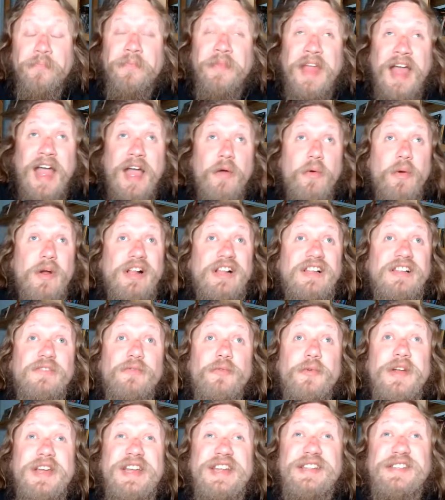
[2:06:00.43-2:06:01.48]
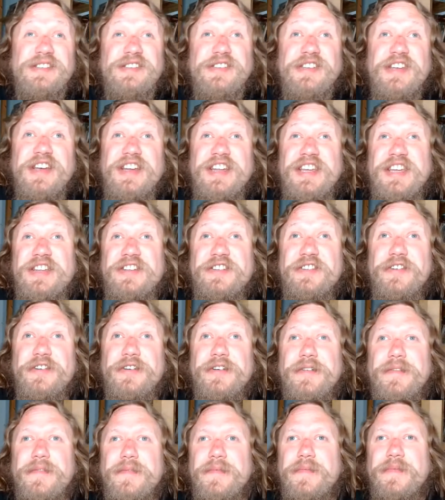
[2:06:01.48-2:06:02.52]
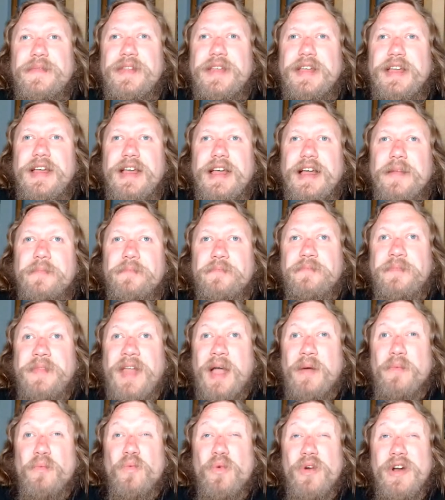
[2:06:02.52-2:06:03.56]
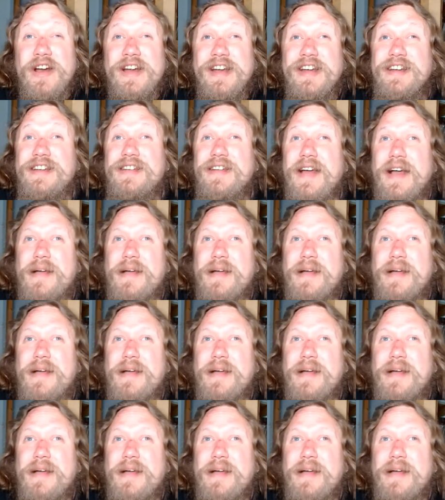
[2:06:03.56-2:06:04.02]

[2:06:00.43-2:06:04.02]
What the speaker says: I will read Sun Eater. I'm worried.